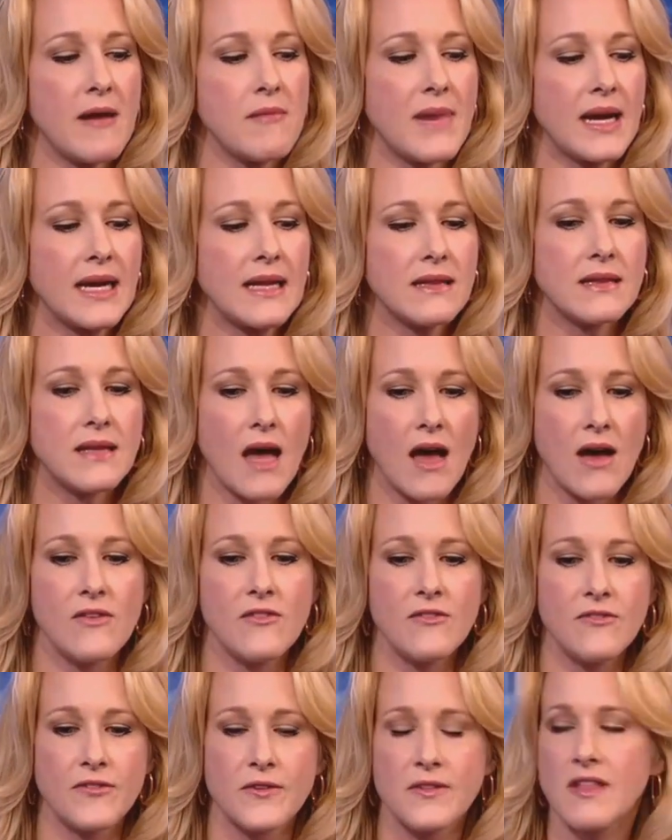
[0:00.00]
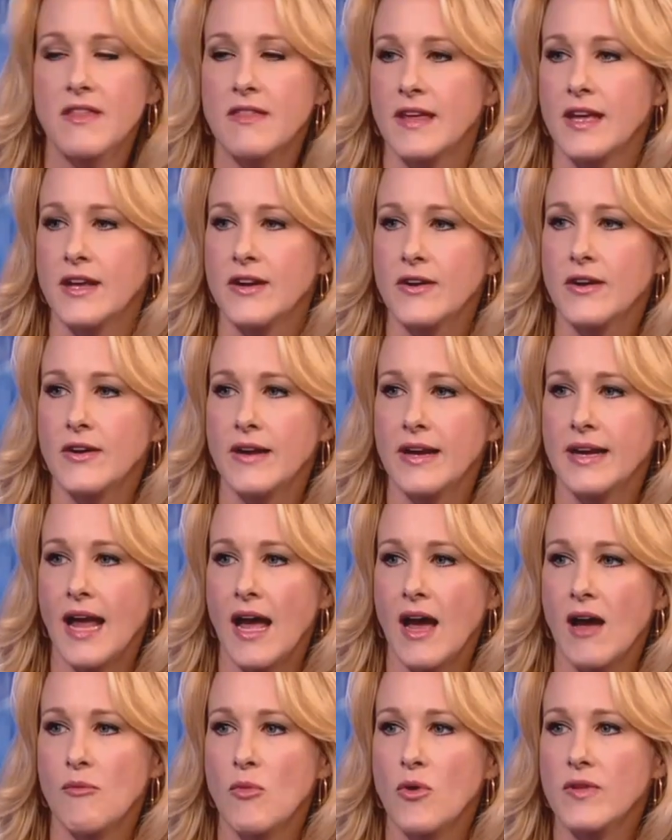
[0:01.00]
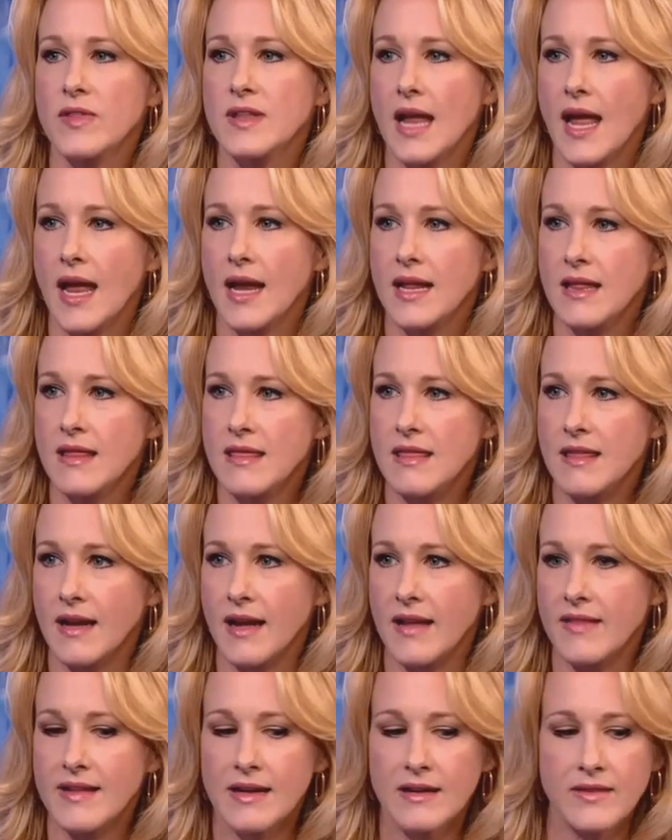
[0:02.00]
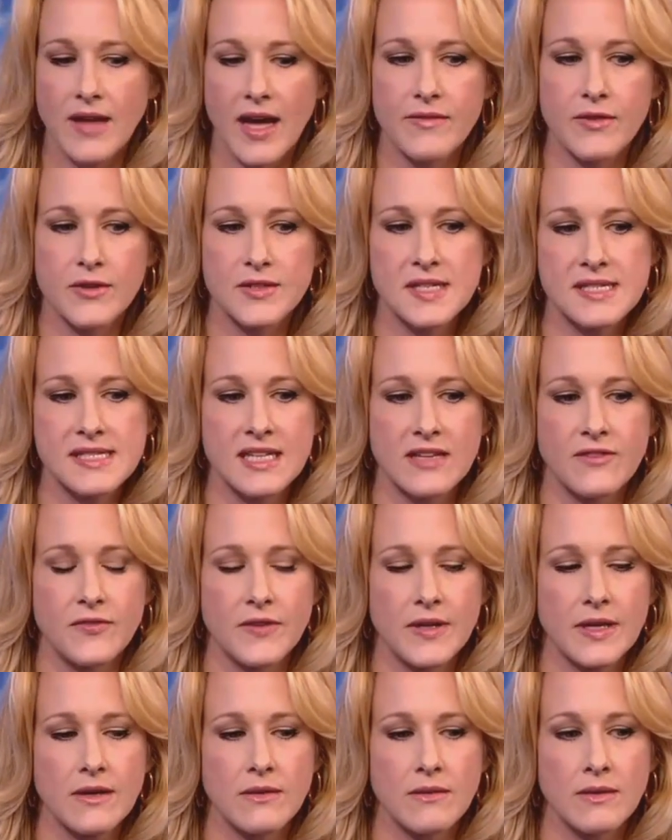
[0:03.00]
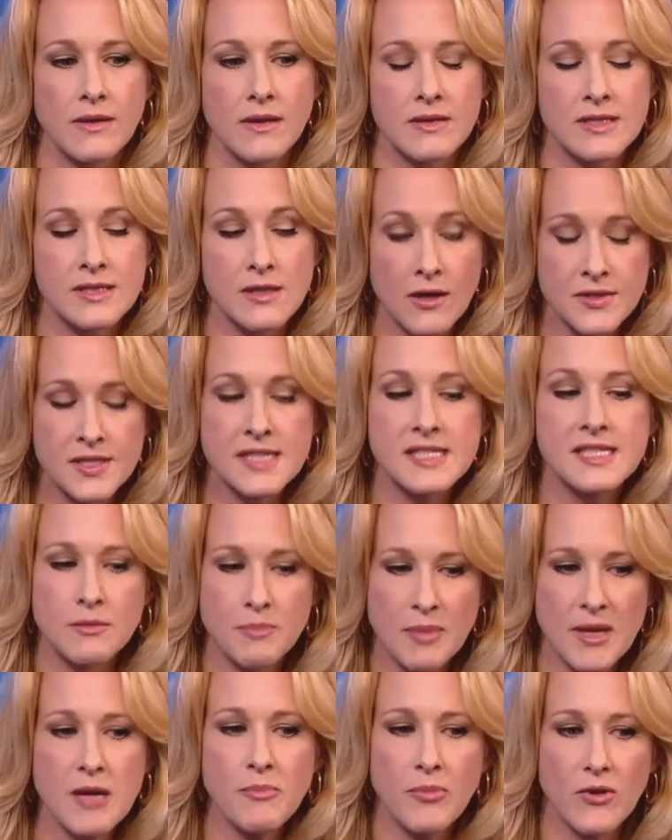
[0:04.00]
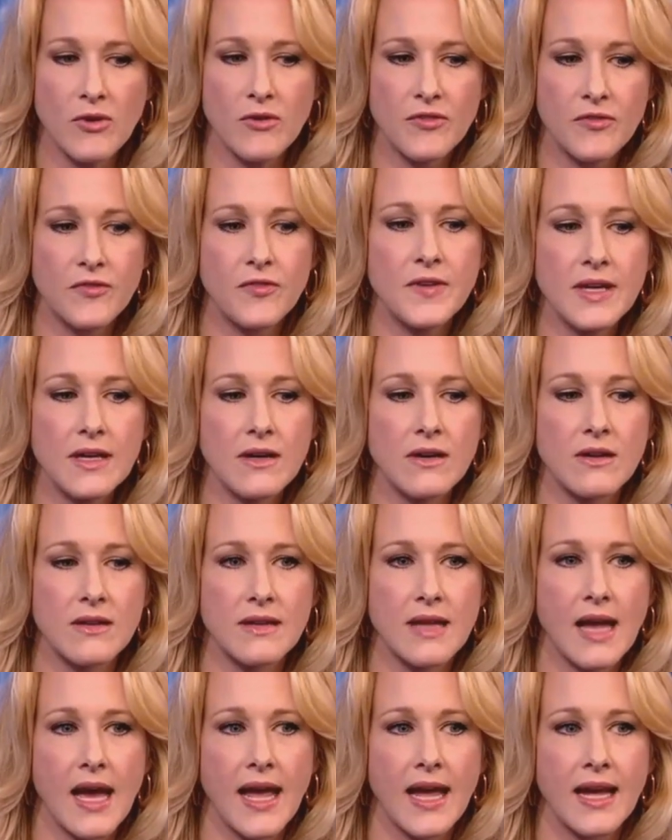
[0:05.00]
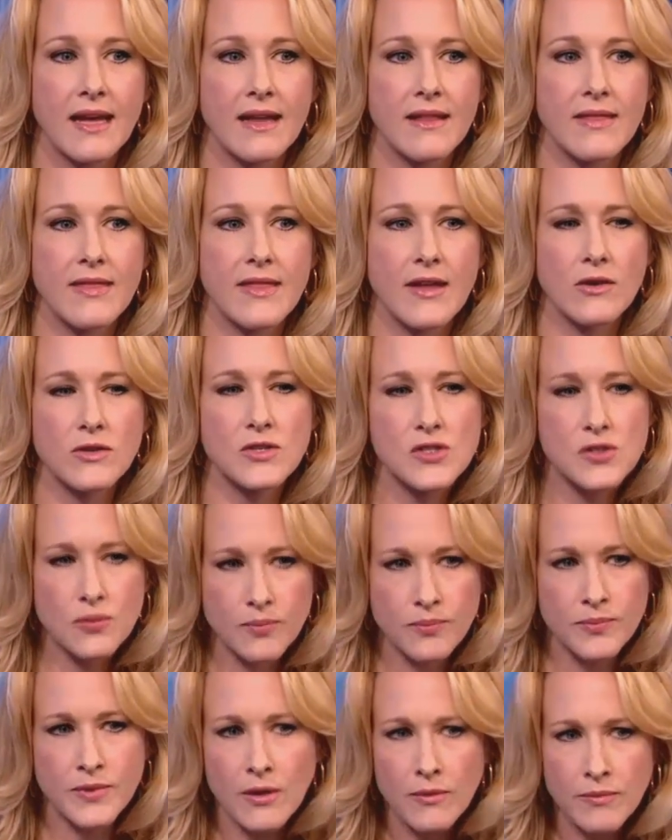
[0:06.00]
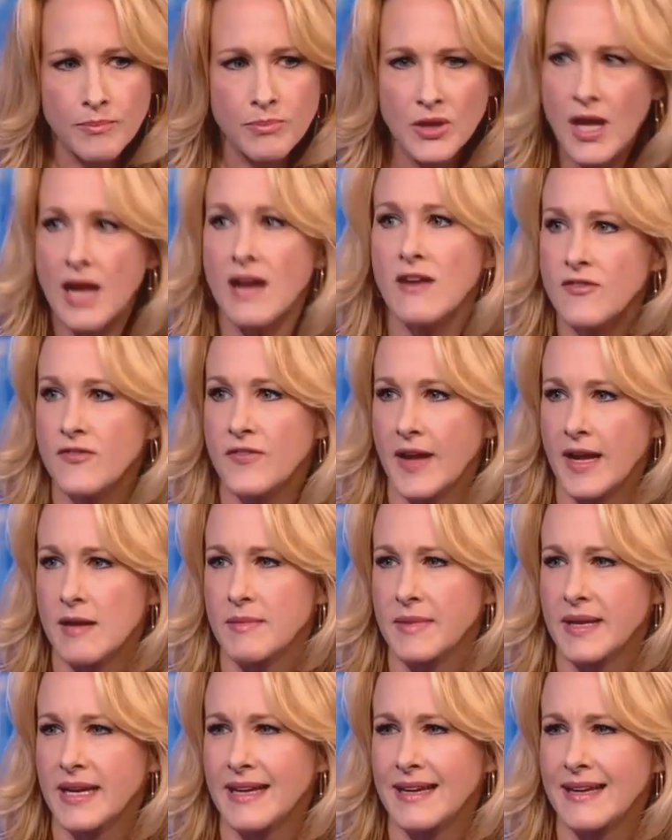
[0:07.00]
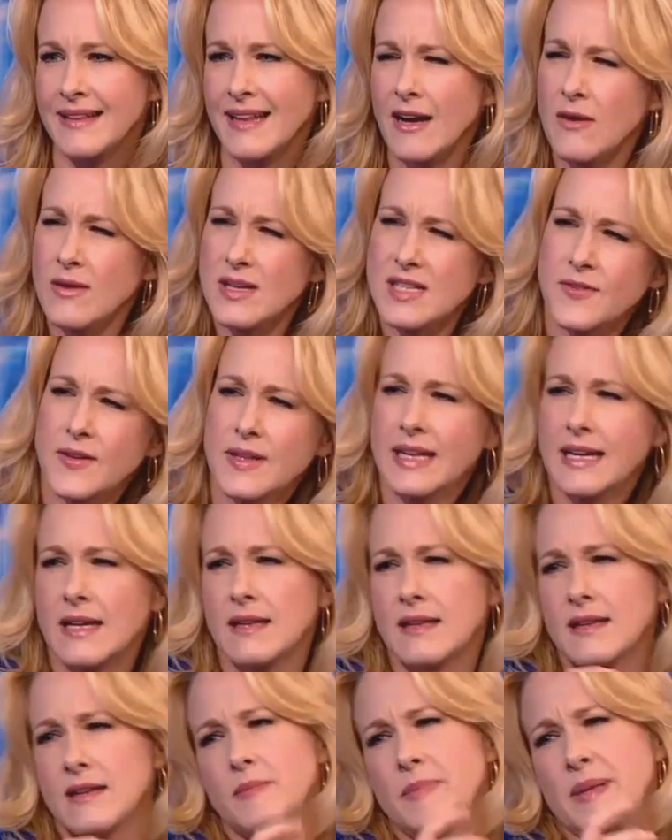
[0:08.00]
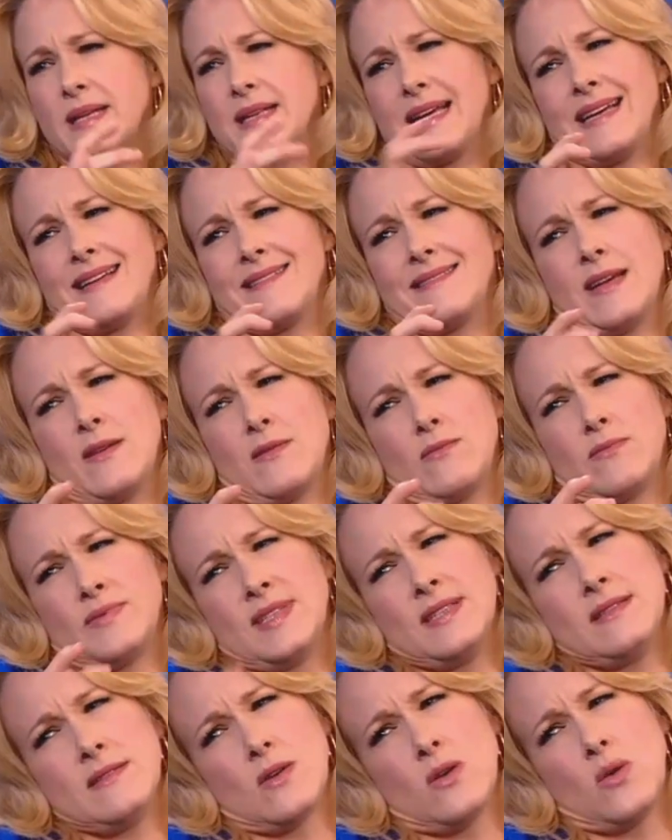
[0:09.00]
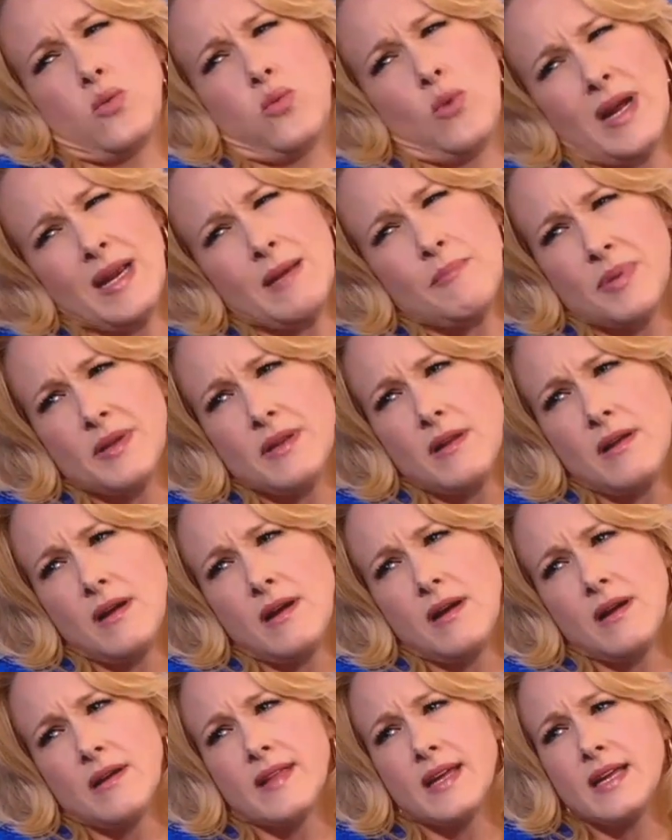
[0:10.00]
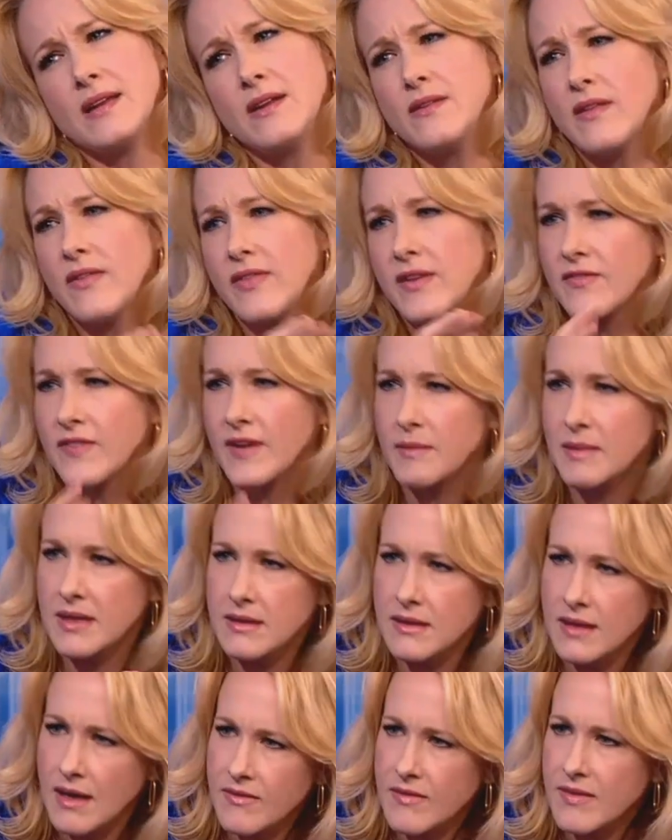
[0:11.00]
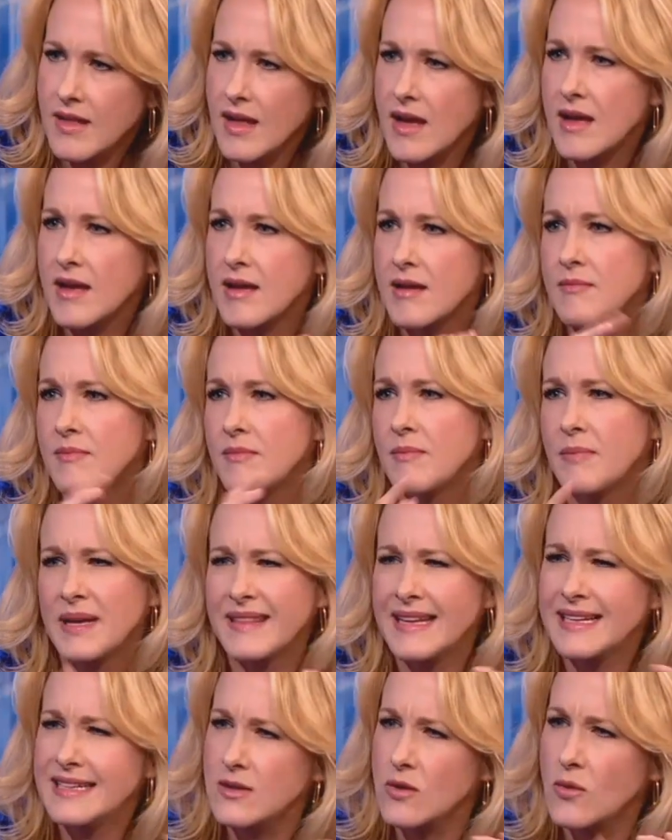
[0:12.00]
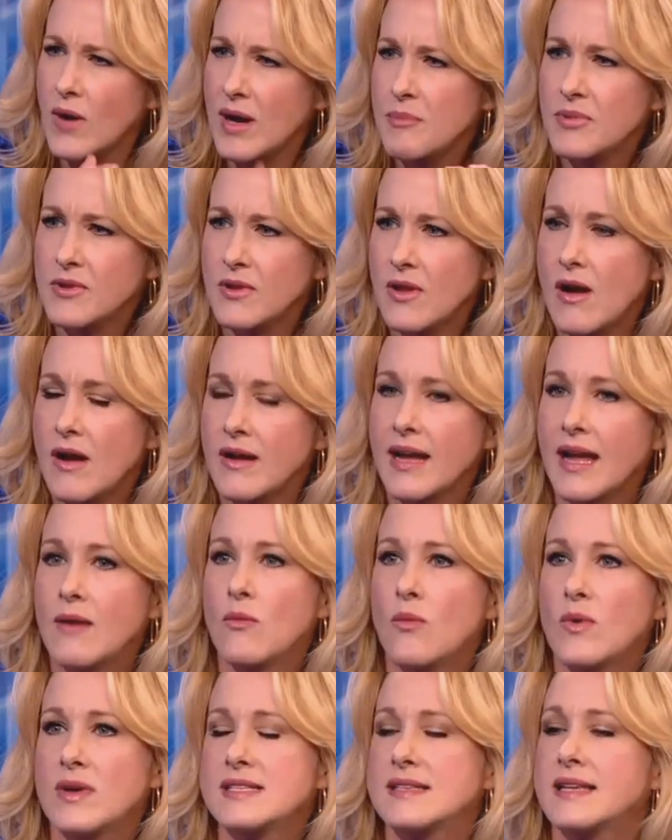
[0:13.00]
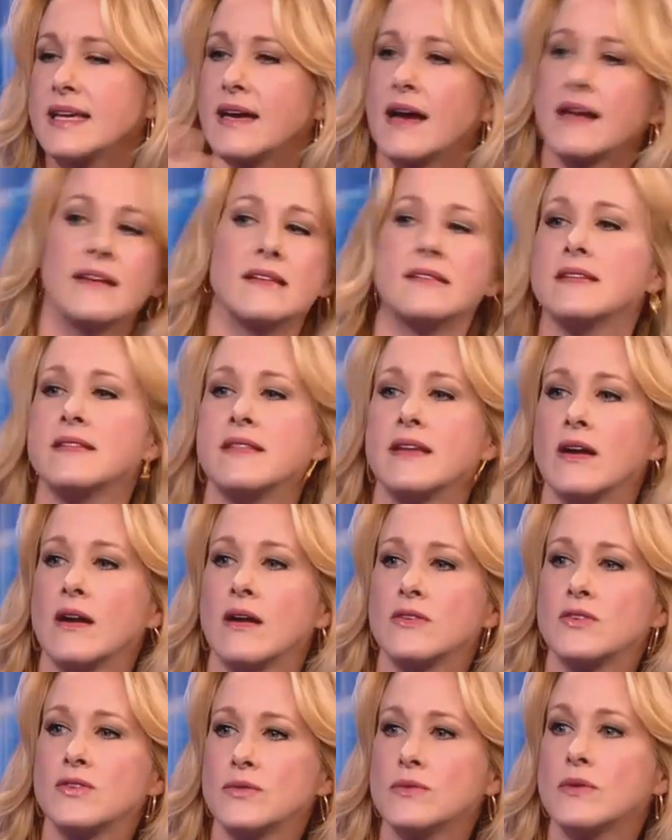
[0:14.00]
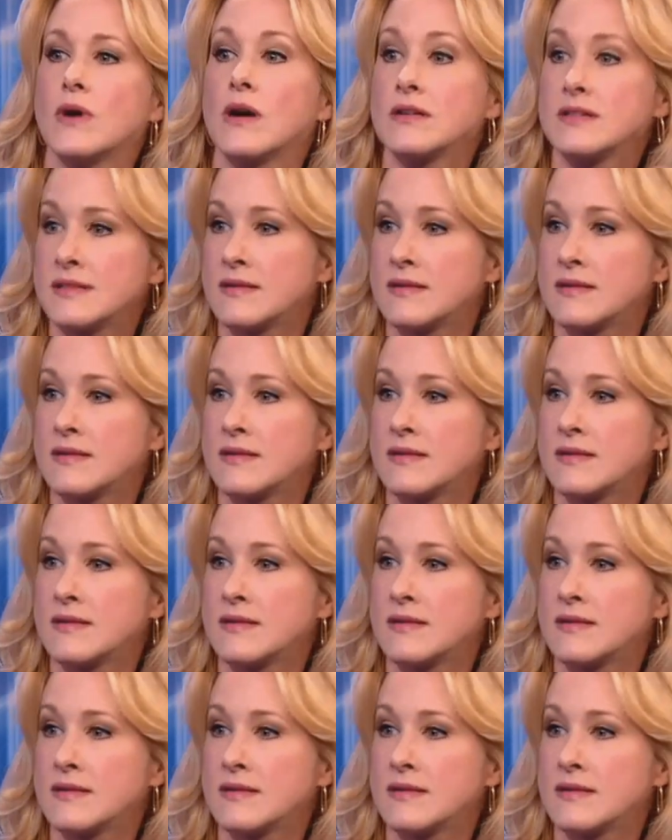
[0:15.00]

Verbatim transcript: about my love for the theater and how more than anything, I think a lot of artistic feel, uh, artistic people feel like their, their blood family, they always felt like a little bit like they didn't quite belong. They knew that their family loved them, but they didn't quite belong. And once they got into their true